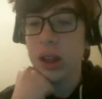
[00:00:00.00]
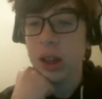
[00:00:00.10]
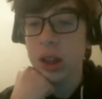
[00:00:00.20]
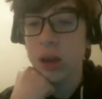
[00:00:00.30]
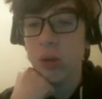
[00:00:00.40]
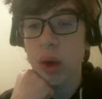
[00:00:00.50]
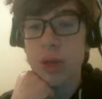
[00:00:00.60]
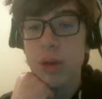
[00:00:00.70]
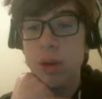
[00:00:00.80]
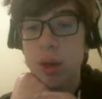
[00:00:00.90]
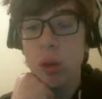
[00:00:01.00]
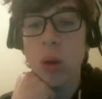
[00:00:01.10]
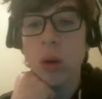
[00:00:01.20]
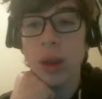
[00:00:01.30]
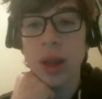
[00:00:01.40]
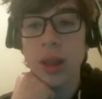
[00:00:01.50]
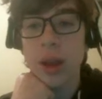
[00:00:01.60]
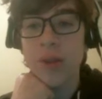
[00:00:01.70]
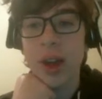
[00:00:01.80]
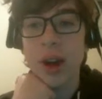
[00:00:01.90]
run through this whole list
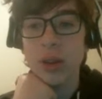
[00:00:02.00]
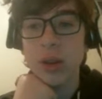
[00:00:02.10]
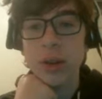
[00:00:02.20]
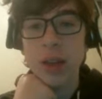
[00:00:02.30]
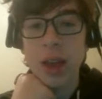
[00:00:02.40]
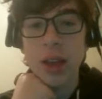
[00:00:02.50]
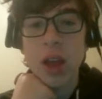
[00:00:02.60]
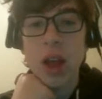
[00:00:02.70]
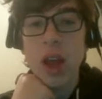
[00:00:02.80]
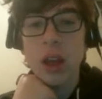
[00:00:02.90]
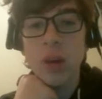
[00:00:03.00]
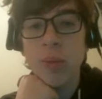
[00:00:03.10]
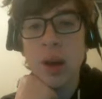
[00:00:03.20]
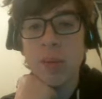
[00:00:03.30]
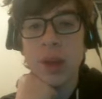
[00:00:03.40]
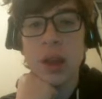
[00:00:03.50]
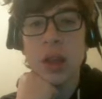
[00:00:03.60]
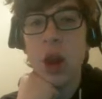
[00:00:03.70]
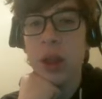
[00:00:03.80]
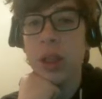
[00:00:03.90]
of characters that you might be
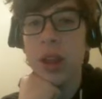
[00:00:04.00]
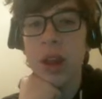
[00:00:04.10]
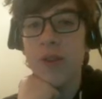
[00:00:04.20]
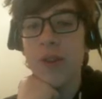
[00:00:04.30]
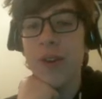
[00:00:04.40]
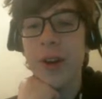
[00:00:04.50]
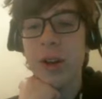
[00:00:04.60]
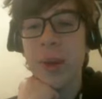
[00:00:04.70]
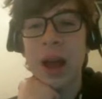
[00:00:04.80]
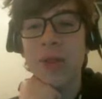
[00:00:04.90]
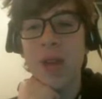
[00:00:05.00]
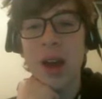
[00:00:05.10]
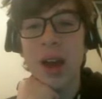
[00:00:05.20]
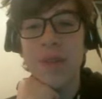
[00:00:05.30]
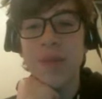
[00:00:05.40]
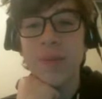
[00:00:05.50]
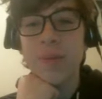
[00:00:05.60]
not seeing for Fire Pass 5